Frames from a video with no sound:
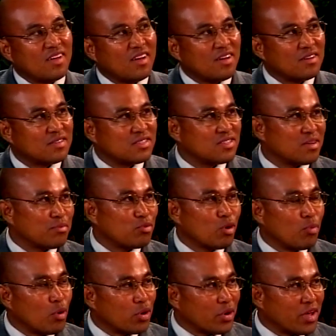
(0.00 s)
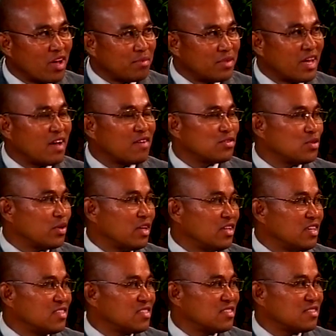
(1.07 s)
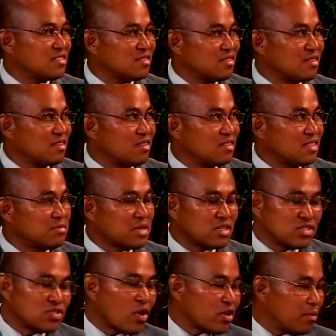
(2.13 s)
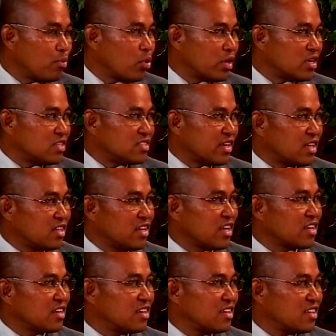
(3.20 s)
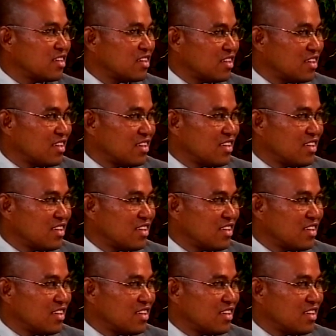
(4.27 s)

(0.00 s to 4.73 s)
some pro bono help, they have to at least, seems like the starting point is a clinic. Yeah,